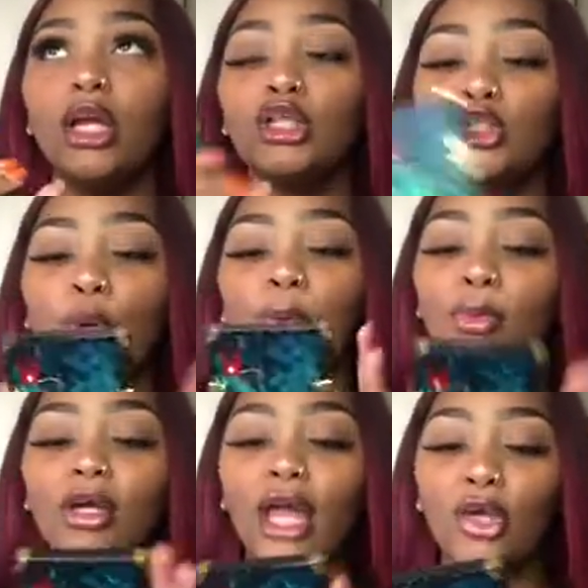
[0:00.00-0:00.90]
So
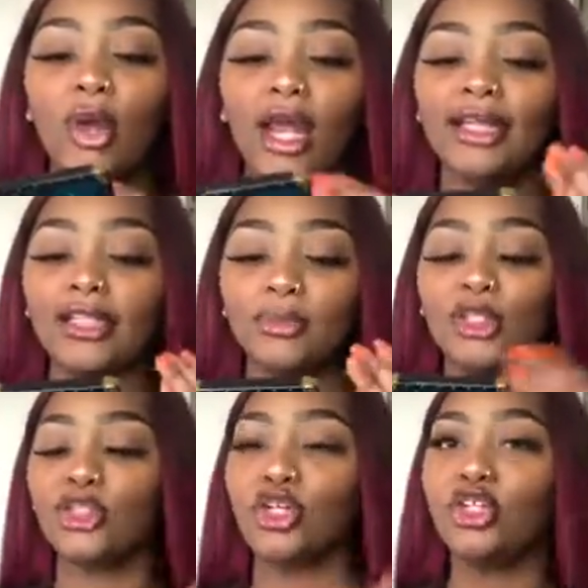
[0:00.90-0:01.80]
people are like, you got accepted
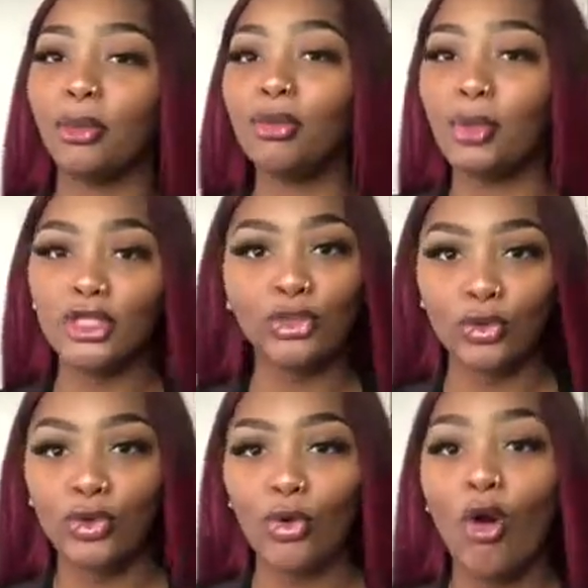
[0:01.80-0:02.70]
to your #1
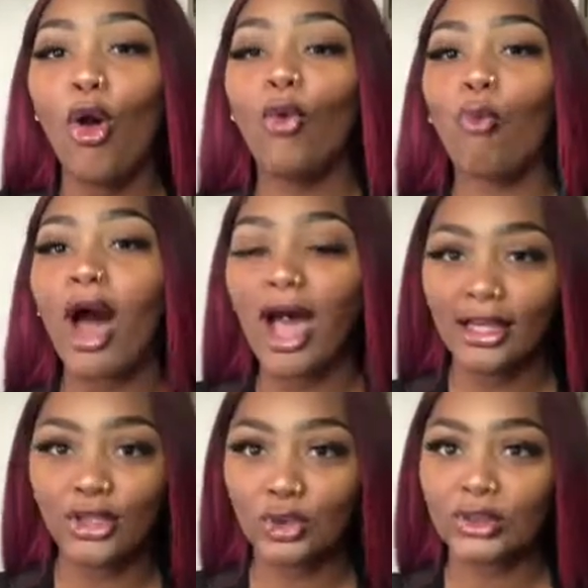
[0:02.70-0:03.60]
school. Why
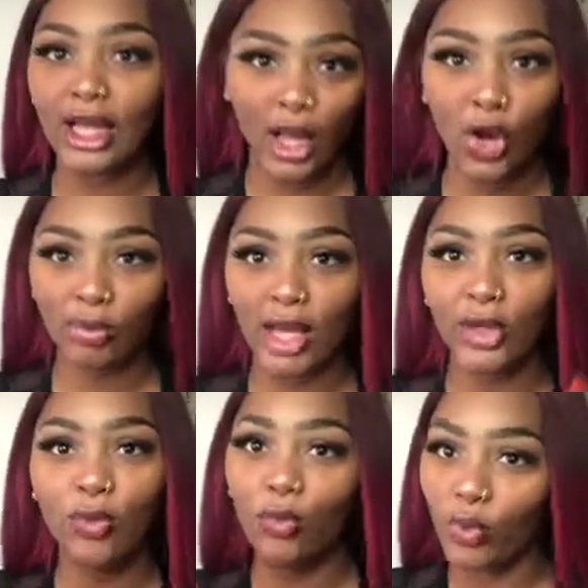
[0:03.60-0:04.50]
did you stay home? Like,
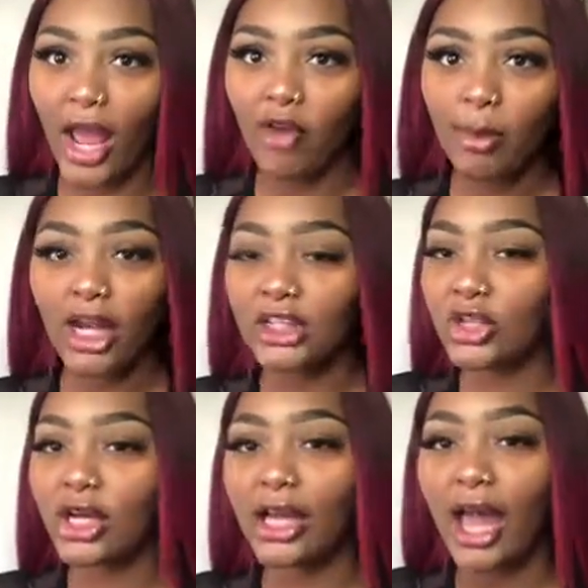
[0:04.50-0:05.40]
everybody is
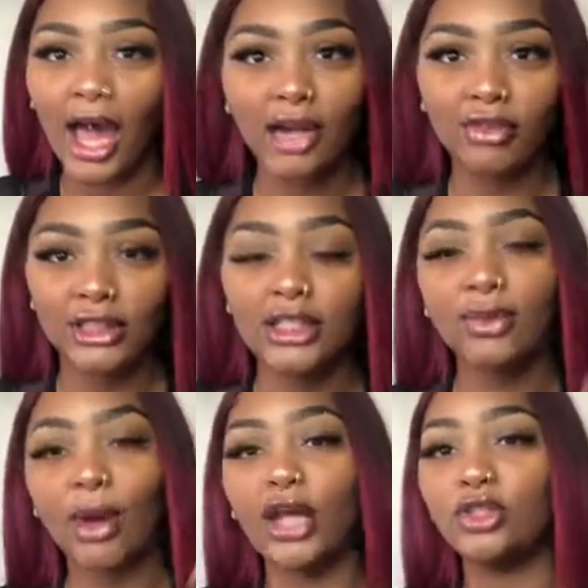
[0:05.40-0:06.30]
trying to get out of DC.
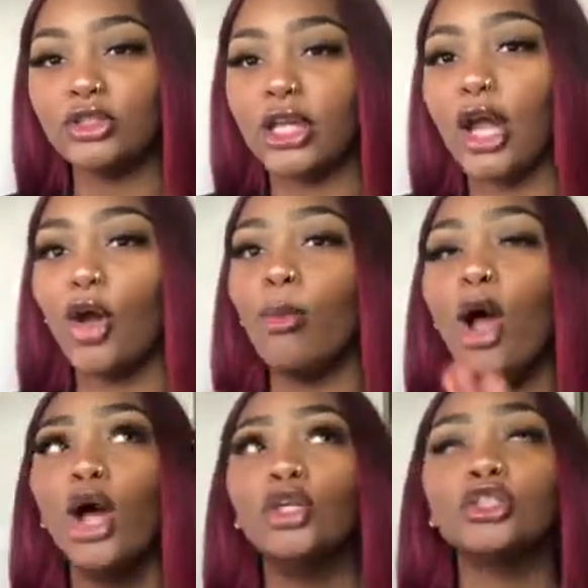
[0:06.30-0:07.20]
Why did you stay home?
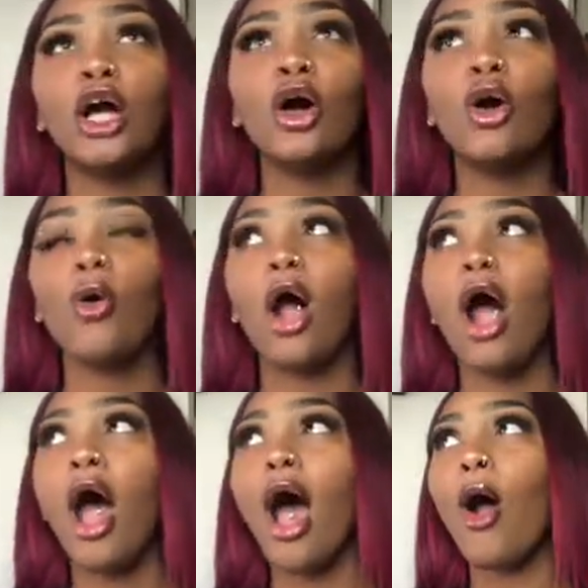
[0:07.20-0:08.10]
So
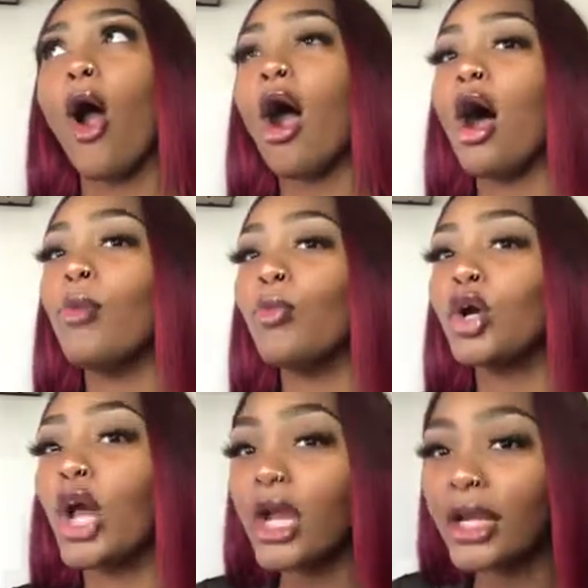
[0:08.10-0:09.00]

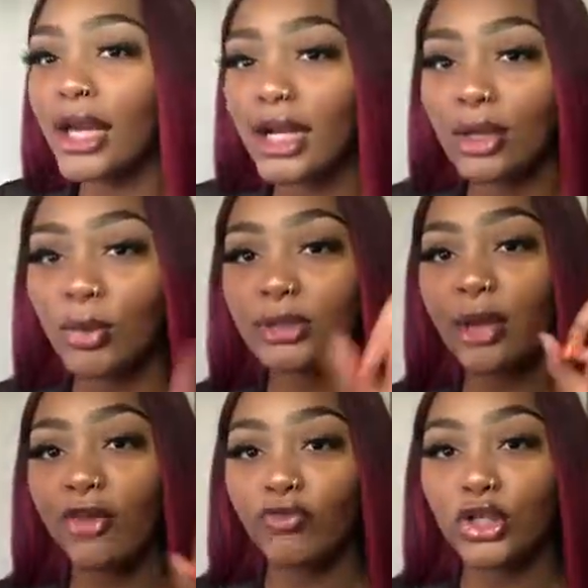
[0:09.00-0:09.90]
Clark Atlanta was
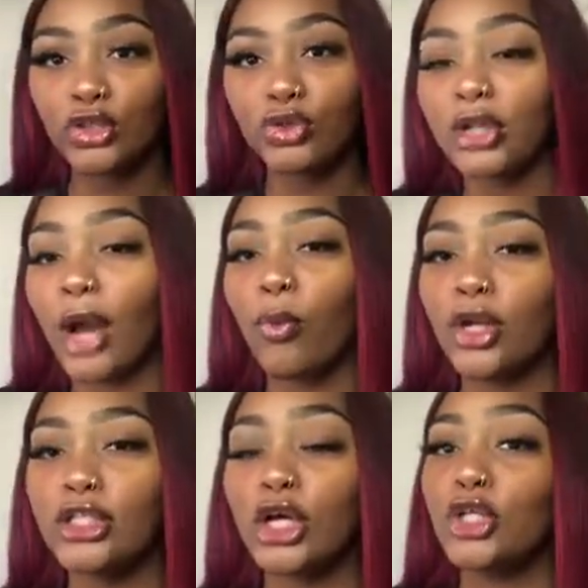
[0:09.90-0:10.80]
my first school that I
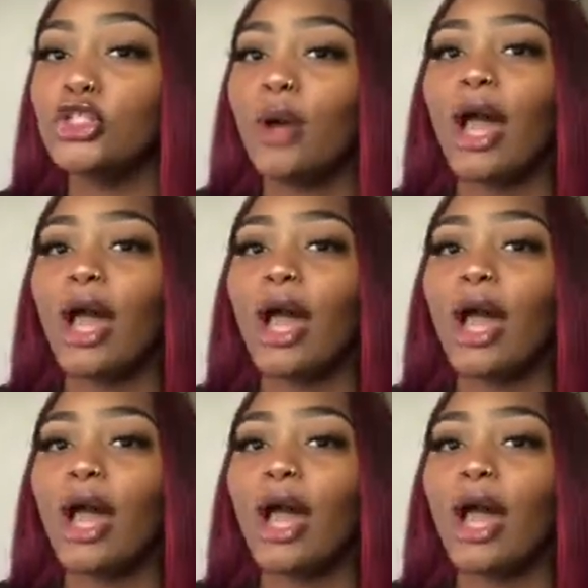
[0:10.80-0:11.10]
wanted to go to.